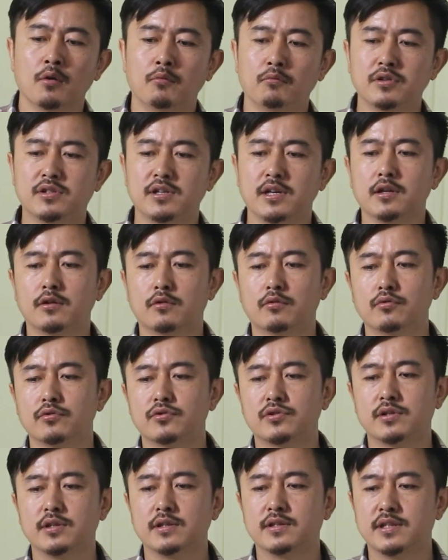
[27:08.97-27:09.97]
which
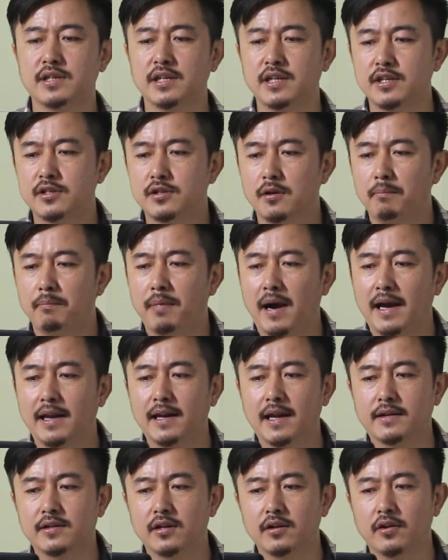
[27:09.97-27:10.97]
includes a series of
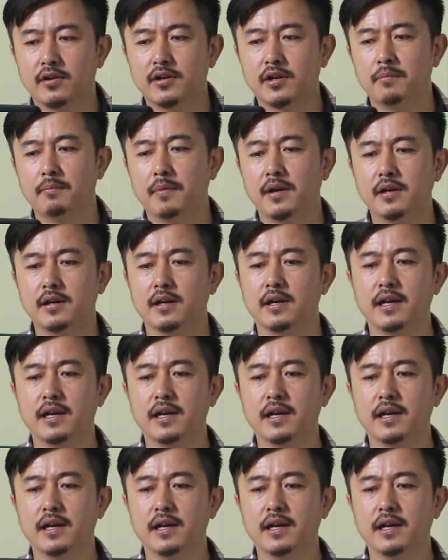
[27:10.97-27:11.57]
bilateral agreements